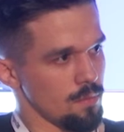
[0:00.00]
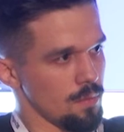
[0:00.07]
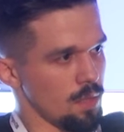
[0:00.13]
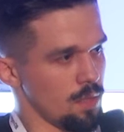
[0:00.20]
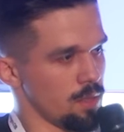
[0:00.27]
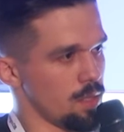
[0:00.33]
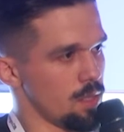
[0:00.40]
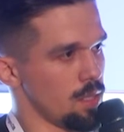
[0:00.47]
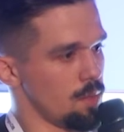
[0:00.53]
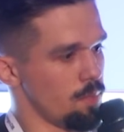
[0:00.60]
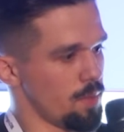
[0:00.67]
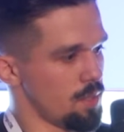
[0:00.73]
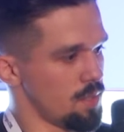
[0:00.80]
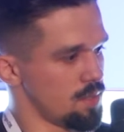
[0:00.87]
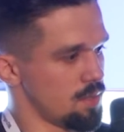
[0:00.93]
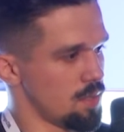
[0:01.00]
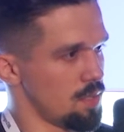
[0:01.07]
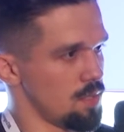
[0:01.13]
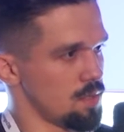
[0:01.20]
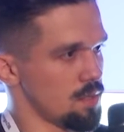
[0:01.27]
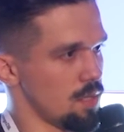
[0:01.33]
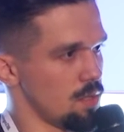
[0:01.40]
Until the dependencies are
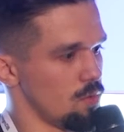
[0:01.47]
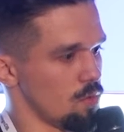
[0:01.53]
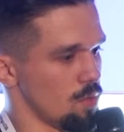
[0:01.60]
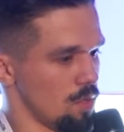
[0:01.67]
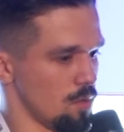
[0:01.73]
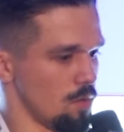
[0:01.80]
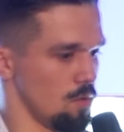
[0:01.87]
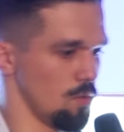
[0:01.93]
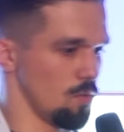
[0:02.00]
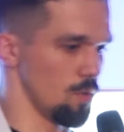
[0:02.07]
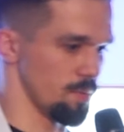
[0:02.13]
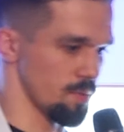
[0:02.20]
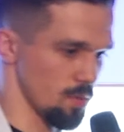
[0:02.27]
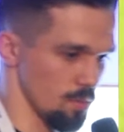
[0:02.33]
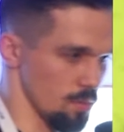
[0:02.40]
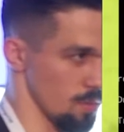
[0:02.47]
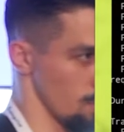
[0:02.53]
installed, you can go on WebStorm so